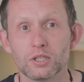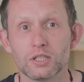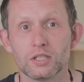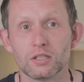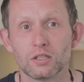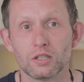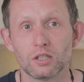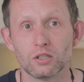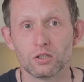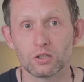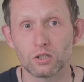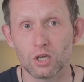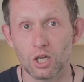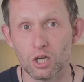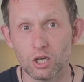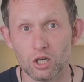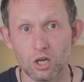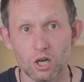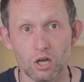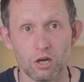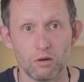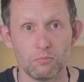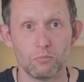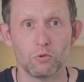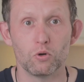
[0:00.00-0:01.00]
You're going to look a
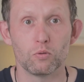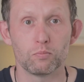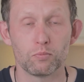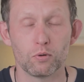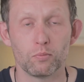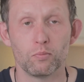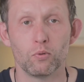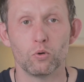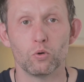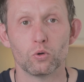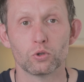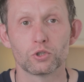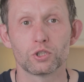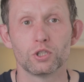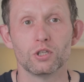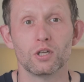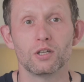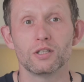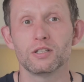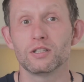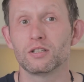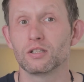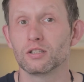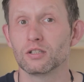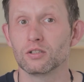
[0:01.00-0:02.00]
lot more proportionate.
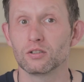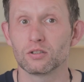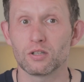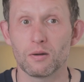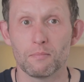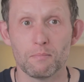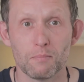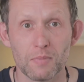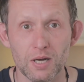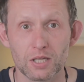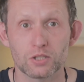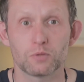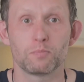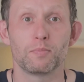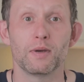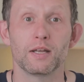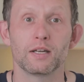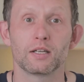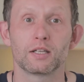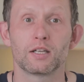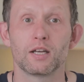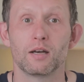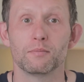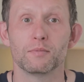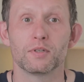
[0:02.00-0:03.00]
You're going to look much
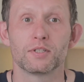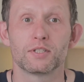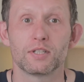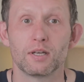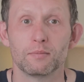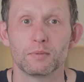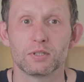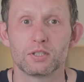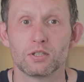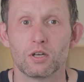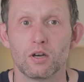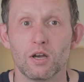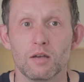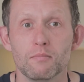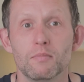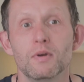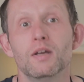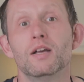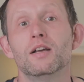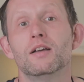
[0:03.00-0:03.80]
better come the summertime.